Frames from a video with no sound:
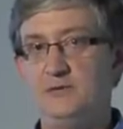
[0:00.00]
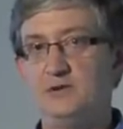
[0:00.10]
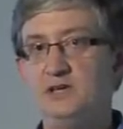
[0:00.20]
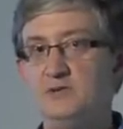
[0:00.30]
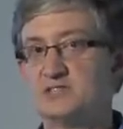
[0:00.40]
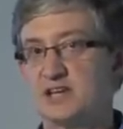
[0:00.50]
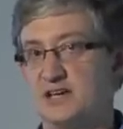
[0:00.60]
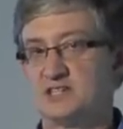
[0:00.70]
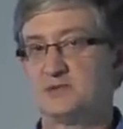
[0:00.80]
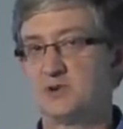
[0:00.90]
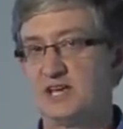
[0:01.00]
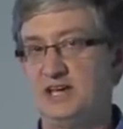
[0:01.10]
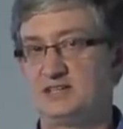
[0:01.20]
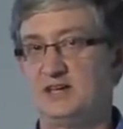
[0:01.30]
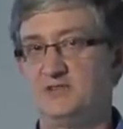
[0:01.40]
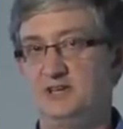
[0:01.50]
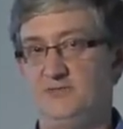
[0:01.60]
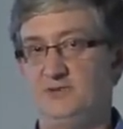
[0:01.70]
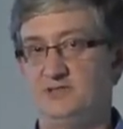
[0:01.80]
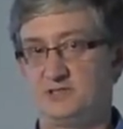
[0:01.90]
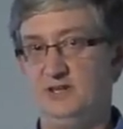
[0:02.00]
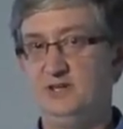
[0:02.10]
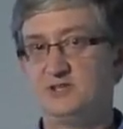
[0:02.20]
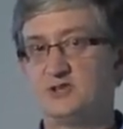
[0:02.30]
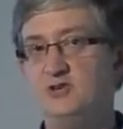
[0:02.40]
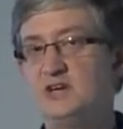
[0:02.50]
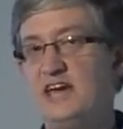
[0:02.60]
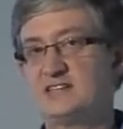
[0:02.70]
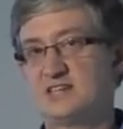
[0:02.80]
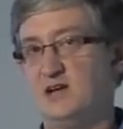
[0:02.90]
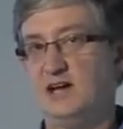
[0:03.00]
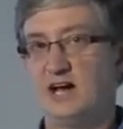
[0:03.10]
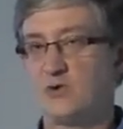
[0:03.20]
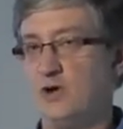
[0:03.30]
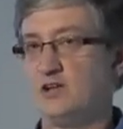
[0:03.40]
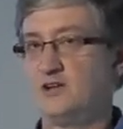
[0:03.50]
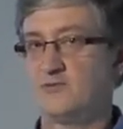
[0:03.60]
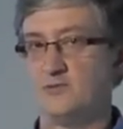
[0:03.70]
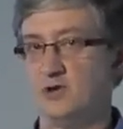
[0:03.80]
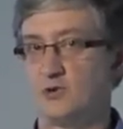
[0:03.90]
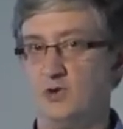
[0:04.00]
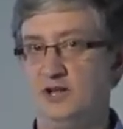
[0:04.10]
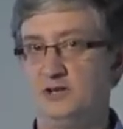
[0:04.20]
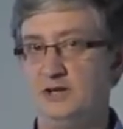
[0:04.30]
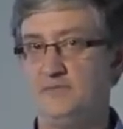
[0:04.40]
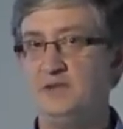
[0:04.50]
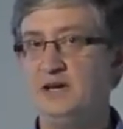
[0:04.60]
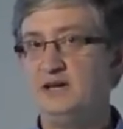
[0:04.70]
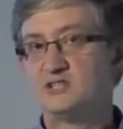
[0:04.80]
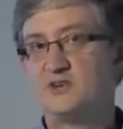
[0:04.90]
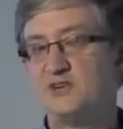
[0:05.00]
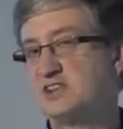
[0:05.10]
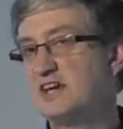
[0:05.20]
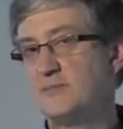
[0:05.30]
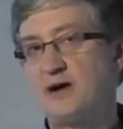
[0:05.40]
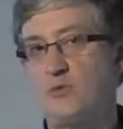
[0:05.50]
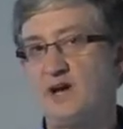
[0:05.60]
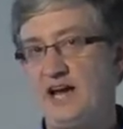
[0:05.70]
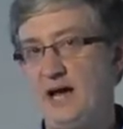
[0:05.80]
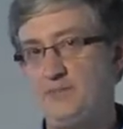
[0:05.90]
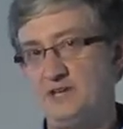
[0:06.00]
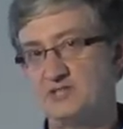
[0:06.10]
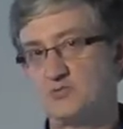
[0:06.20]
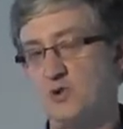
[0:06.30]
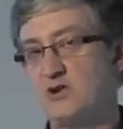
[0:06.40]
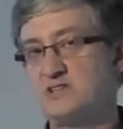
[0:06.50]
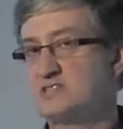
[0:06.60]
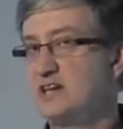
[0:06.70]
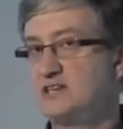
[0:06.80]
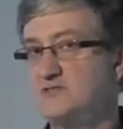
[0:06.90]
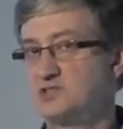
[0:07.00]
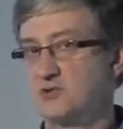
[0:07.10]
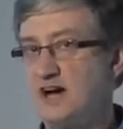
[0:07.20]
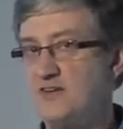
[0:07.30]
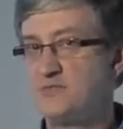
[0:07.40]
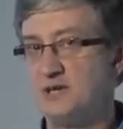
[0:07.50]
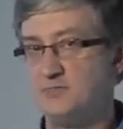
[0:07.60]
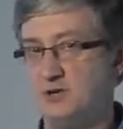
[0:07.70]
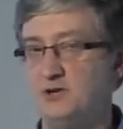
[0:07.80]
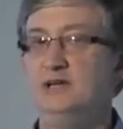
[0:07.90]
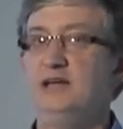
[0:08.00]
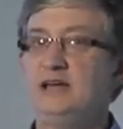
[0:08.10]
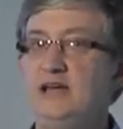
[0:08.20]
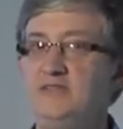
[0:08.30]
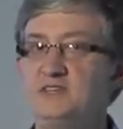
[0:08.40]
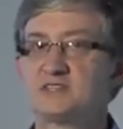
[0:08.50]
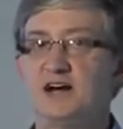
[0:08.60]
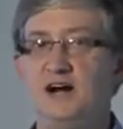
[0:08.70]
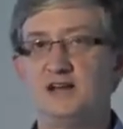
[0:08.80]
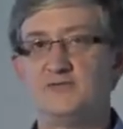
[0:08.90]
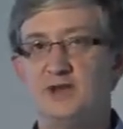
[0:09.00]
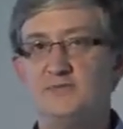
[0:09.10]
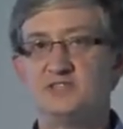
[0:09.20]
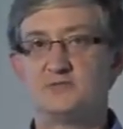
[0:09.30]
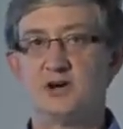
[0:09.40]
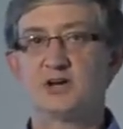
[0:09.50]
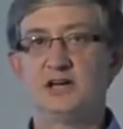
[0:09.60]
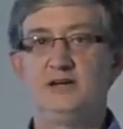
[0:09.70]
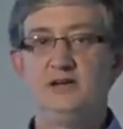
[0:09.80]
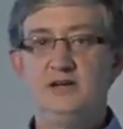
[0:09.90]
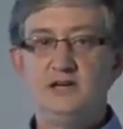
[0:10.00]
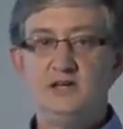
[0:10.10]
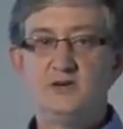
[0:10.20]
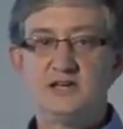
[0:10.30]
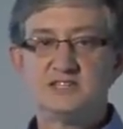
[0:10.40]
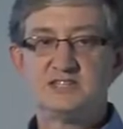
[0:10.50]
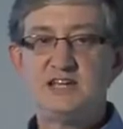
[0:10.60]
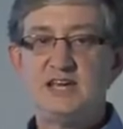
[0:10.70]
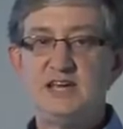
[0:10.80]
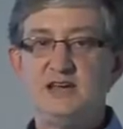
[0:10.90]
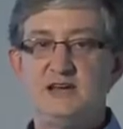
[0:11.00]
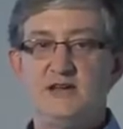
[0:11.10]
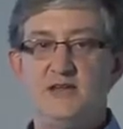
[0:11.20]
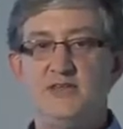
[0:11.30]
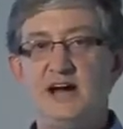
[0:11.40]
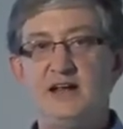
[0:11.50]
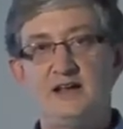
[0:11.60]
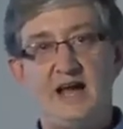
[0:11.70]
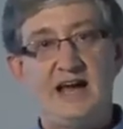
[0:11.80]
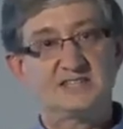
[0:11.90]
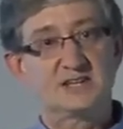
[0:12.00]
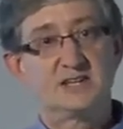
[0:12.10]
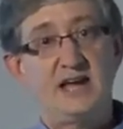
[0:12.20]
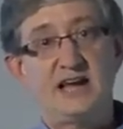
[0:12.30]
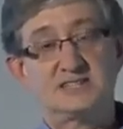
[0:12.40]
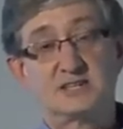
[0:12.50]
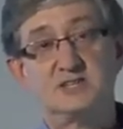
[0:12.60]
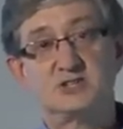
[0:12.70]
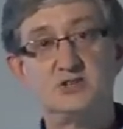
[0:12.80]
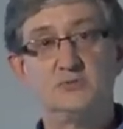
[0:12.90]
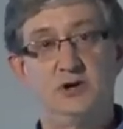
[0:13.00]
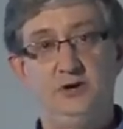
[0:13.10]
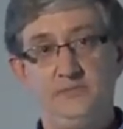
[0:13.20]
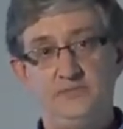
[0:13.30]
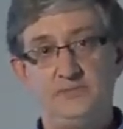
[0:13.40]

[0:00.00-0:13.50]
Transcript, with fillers: but you as the customer can't tell the difference. So you can't tell high quality from low quality. So if you think about what happens, where incentives drive people in this kind of lemons market, you can see that as a, as a consumer,